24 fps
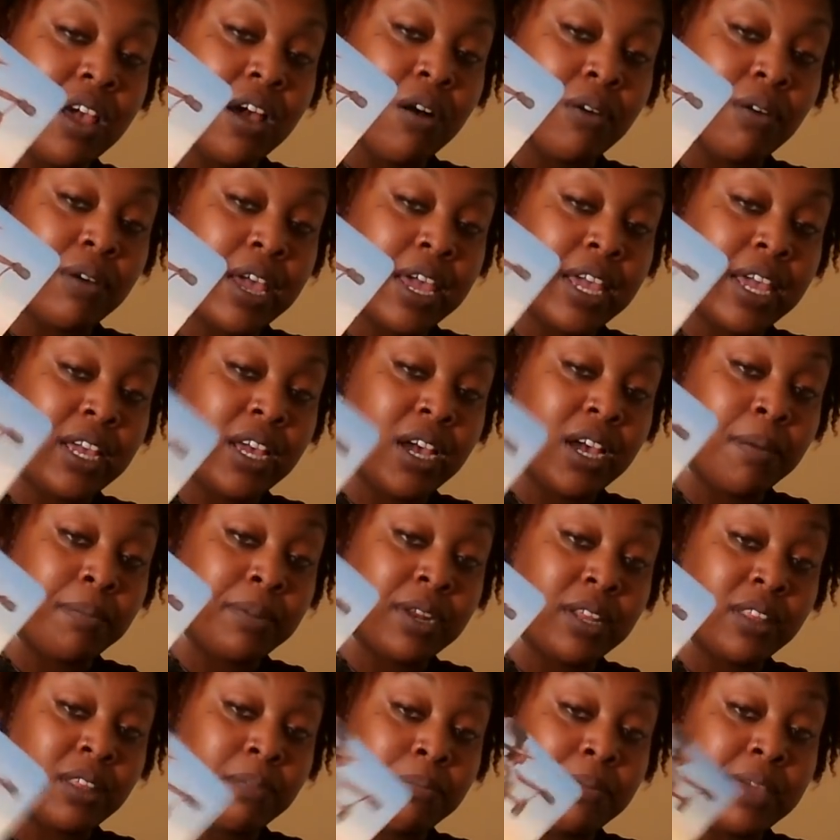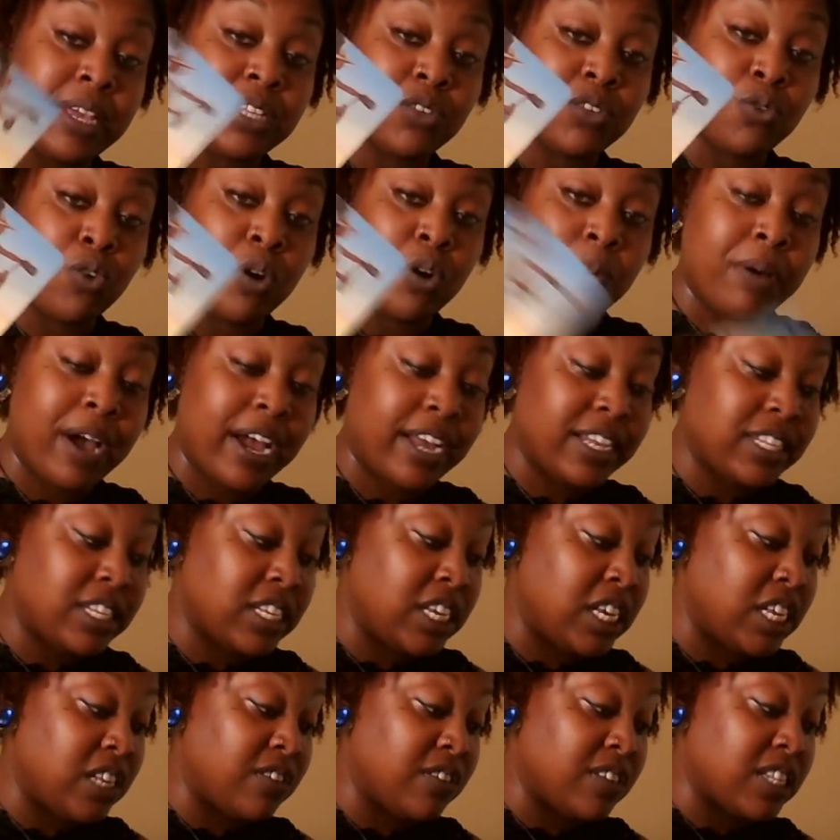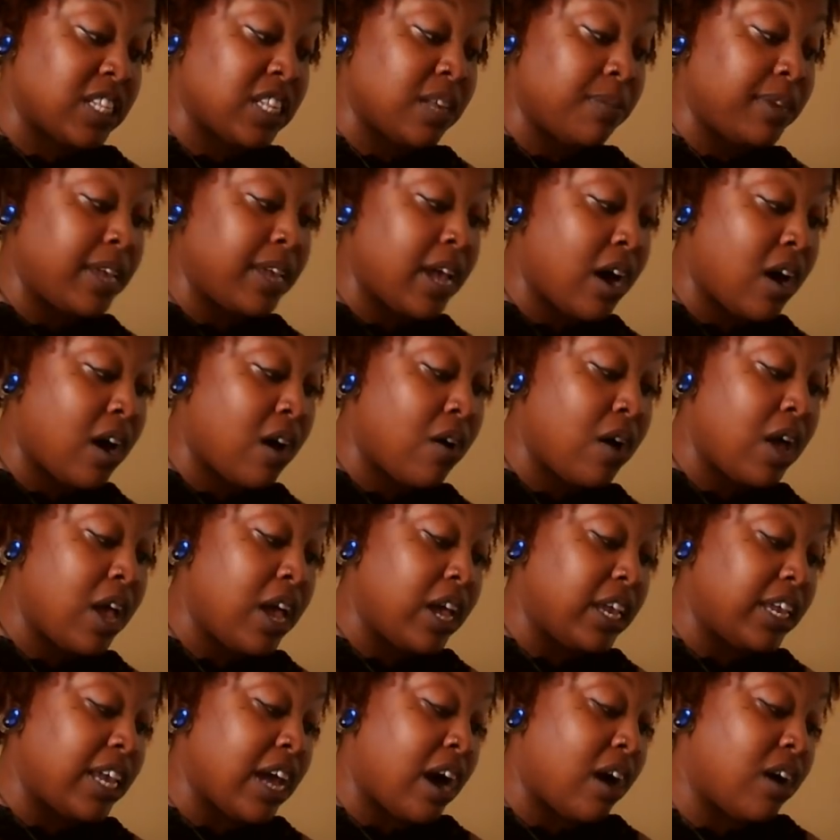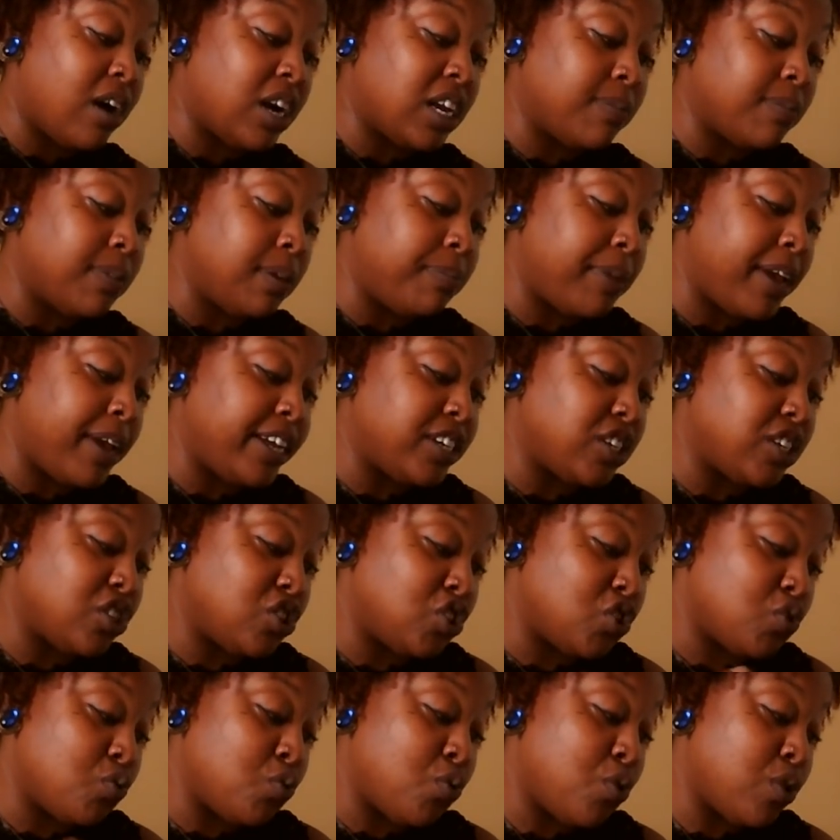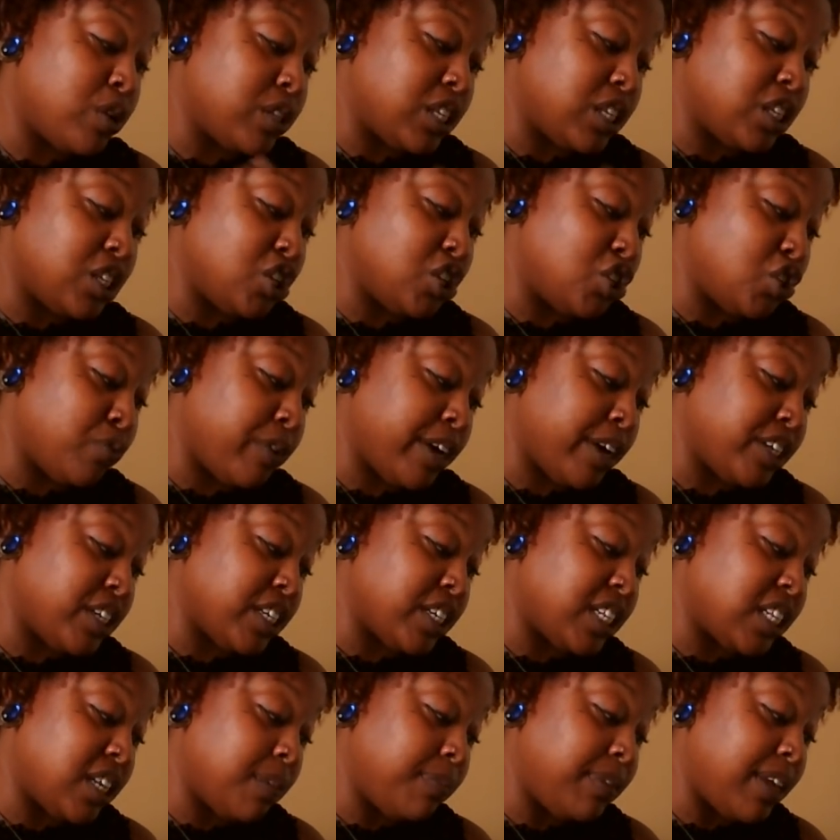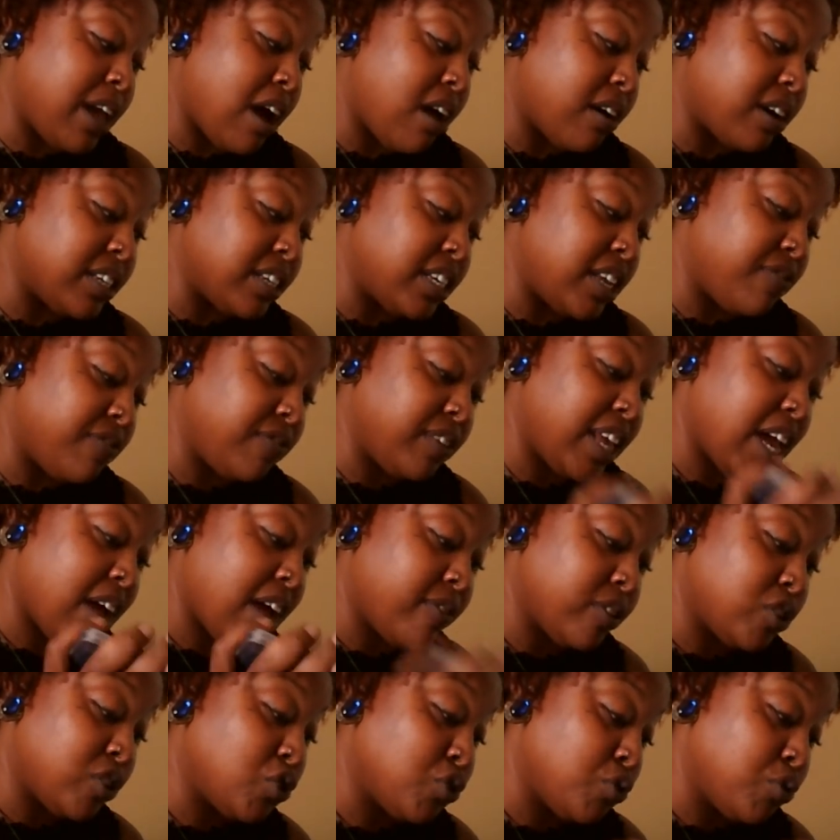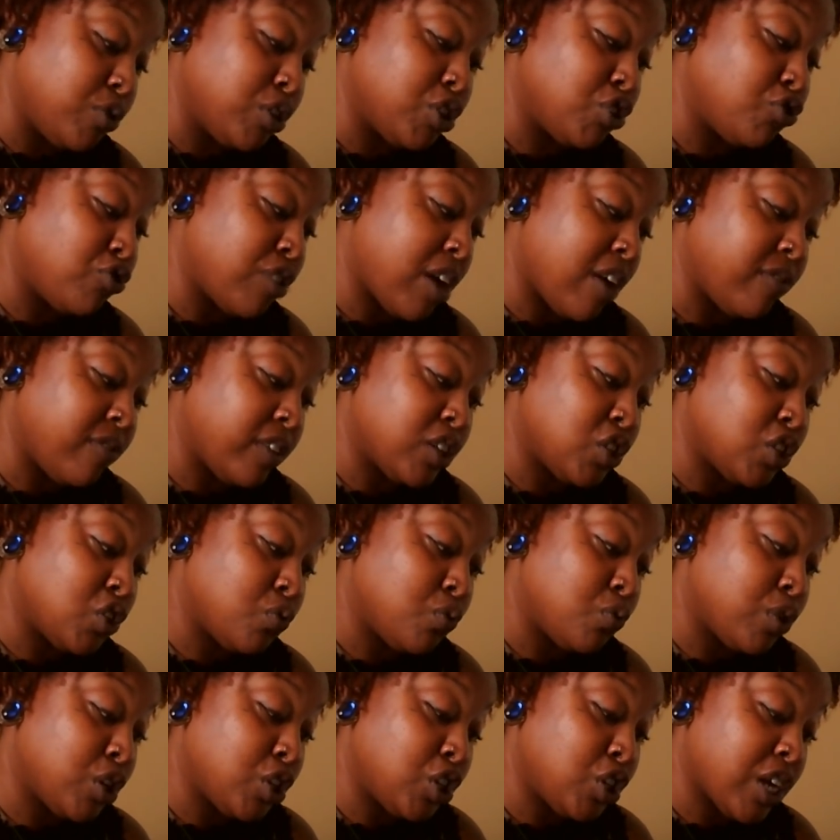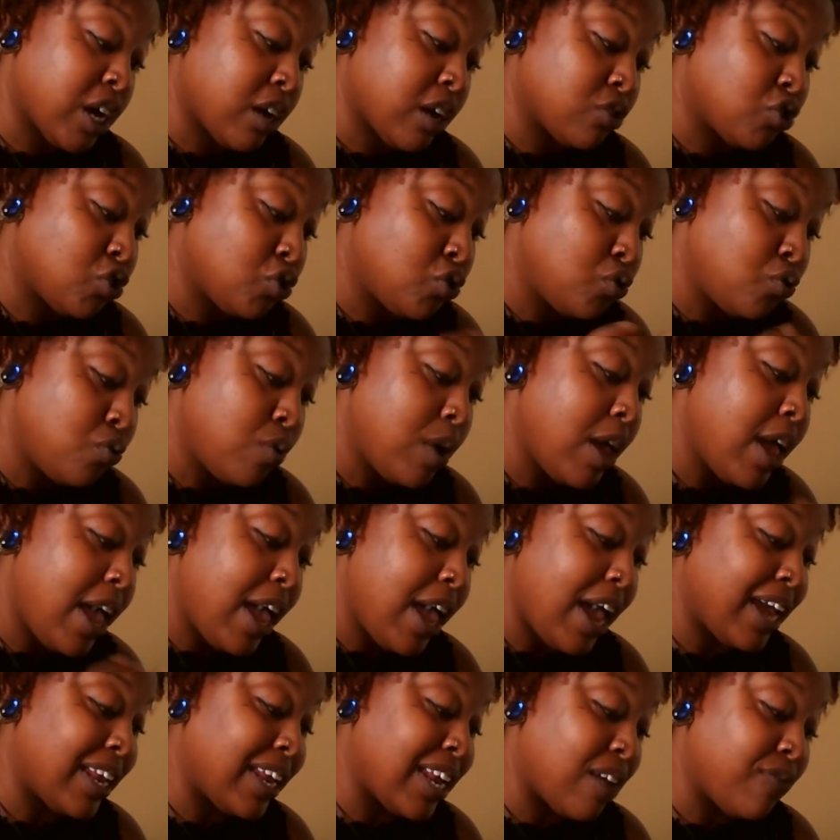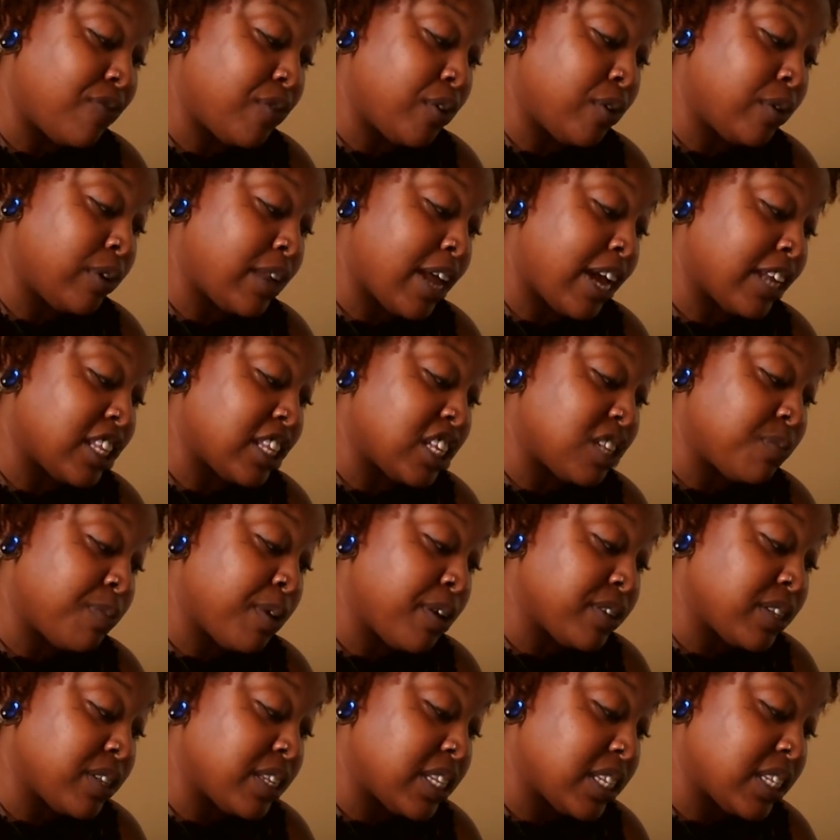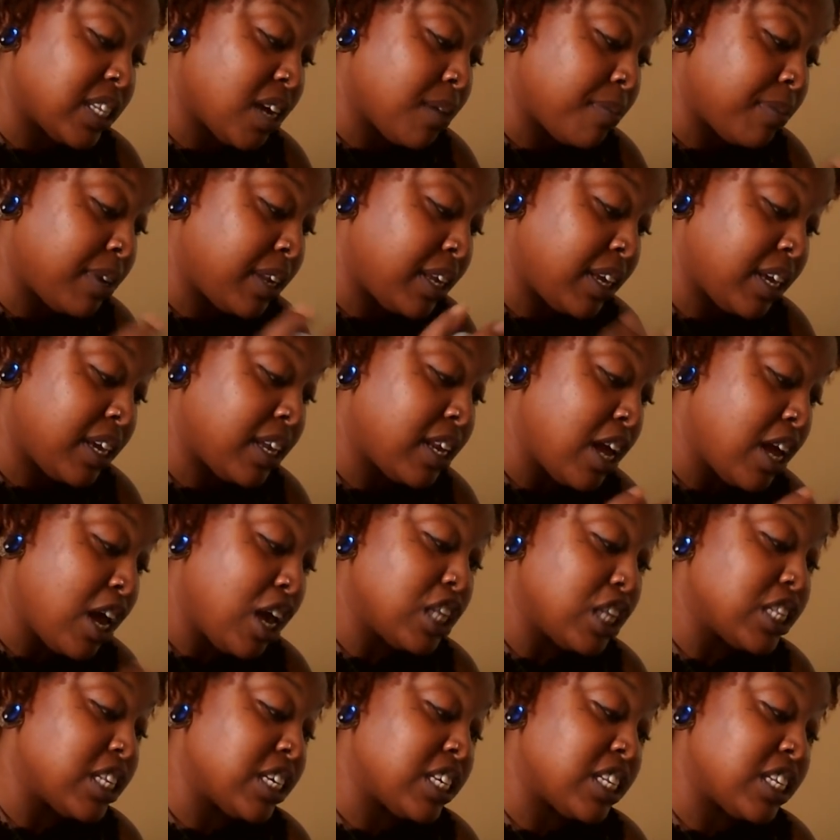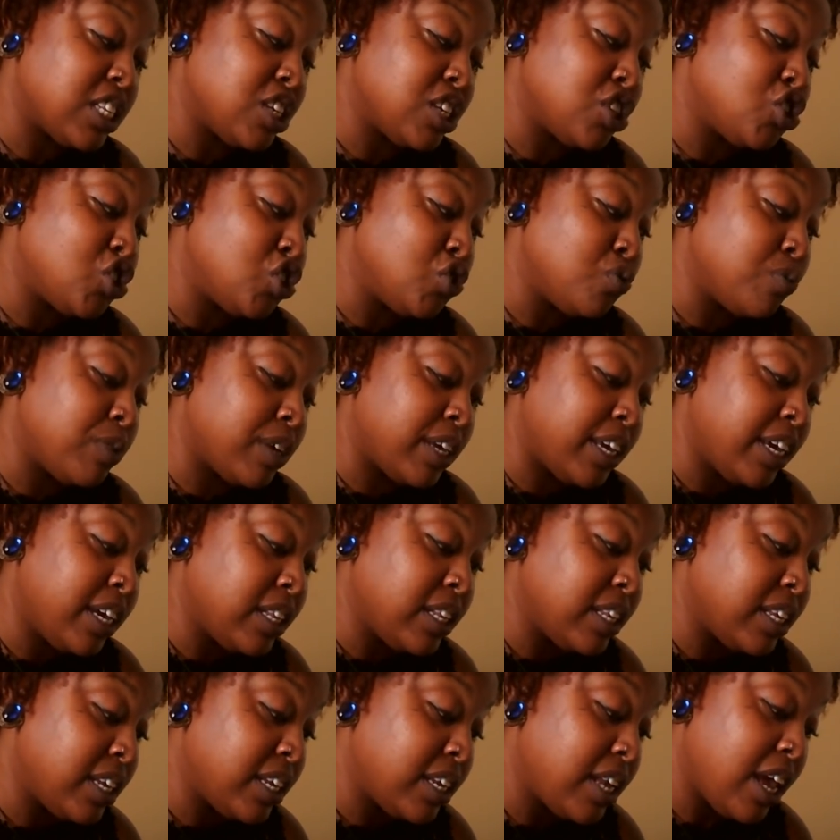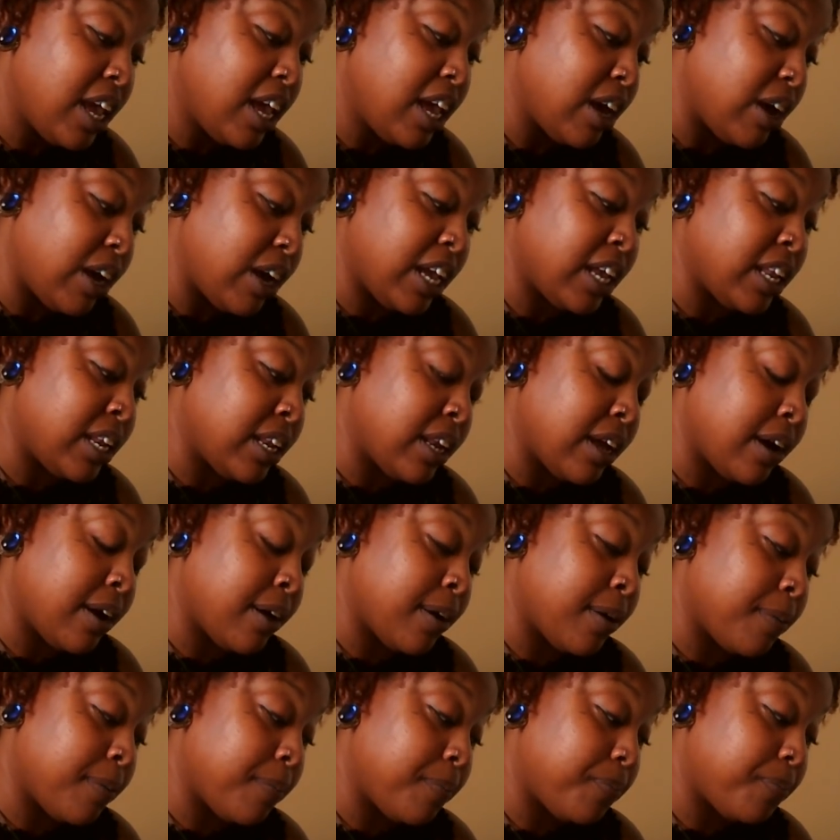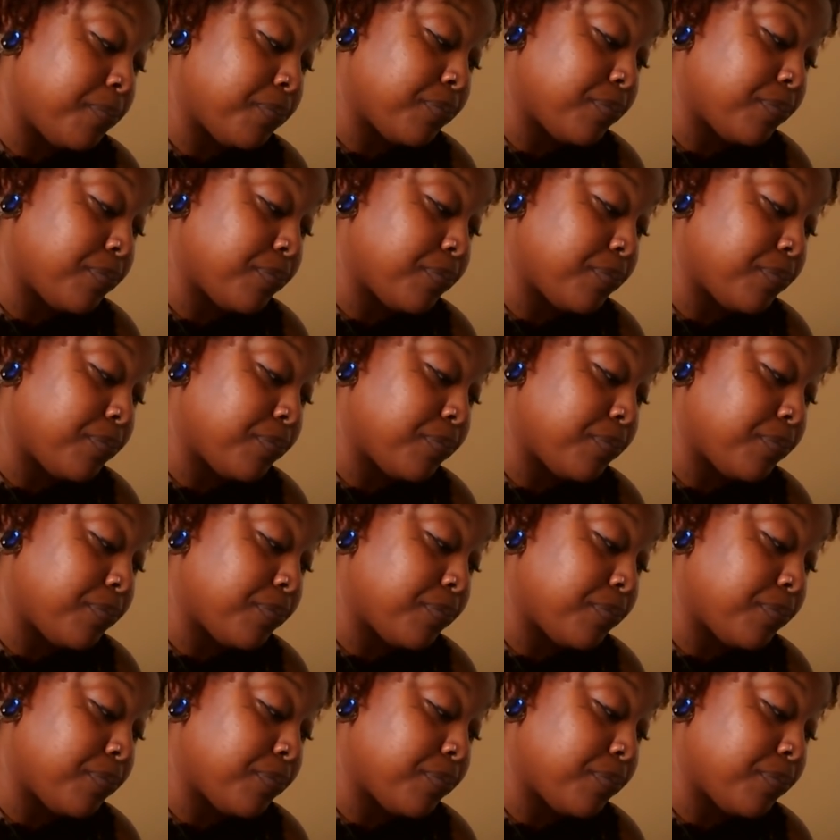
okay, coming in the mix or Pisces. So some y'all, y'all gonna be patient towards the situation. Some y'all could definitely have a Taurus traveling towards y'all too. And I feel like this person is coming in to assist you with healing and um